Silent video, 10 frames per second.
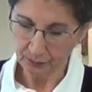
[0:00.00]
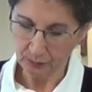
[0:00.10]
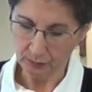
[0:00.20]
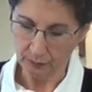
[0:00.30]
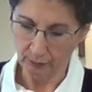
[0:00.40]

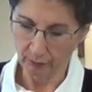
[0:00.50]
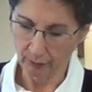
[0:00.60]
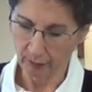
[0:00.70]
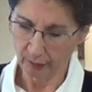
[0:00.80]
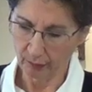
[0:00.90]

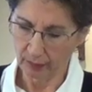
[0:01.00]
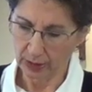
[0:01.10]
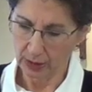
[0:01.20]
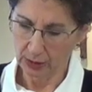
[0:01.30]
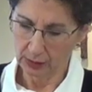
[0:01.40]

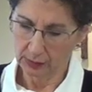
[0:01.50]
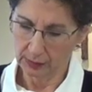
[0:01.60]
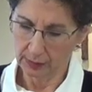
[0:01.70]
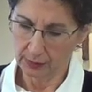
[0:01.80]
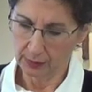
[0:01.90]

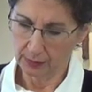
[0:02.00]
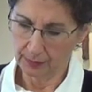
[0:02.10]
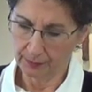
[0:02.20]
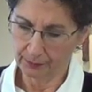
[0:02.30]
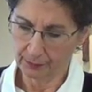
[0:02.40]

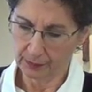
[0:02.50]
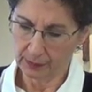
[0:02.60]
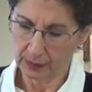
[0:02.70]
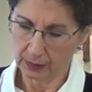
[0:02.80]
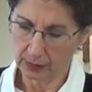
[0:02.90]

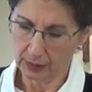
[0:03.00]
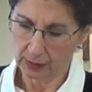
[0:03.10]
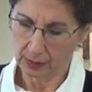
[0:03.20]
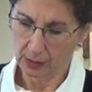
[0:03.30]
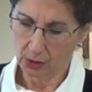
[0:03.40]

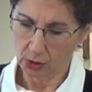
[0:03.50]
Nobody speaks.